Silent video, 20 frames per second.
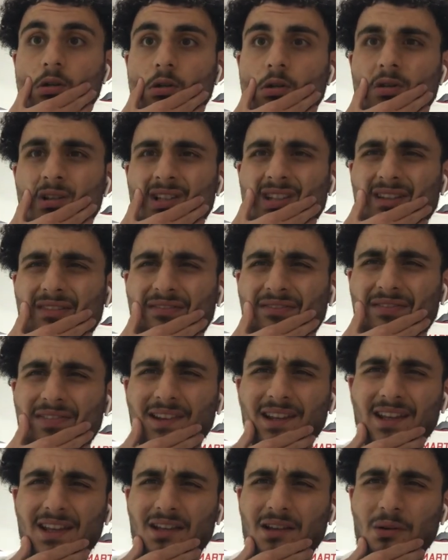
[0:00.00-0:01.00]
Look at that
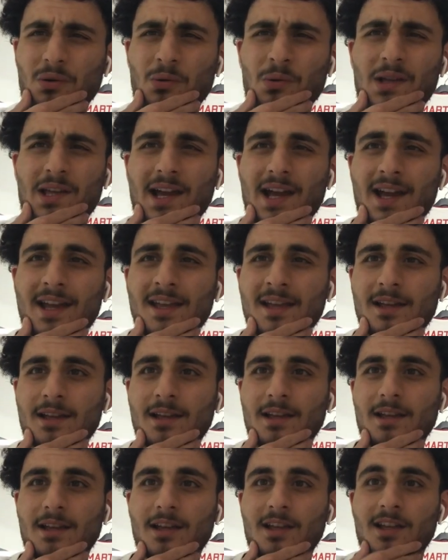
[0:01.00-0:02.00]
flick. Okay.
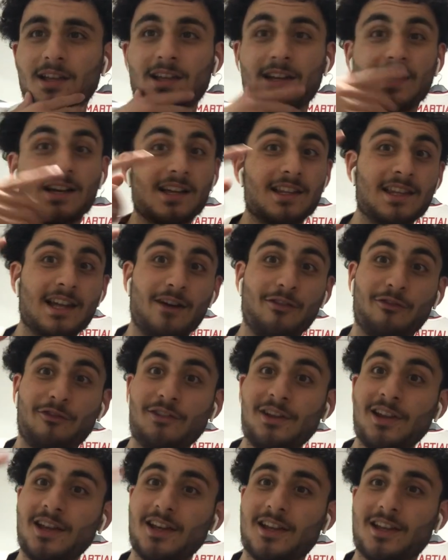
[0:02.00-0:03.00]
That
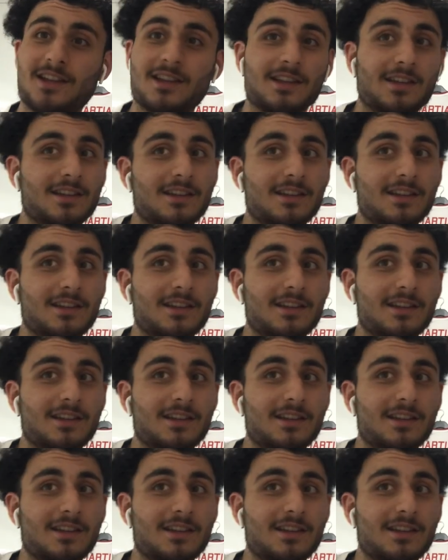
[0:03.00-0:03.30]
flick.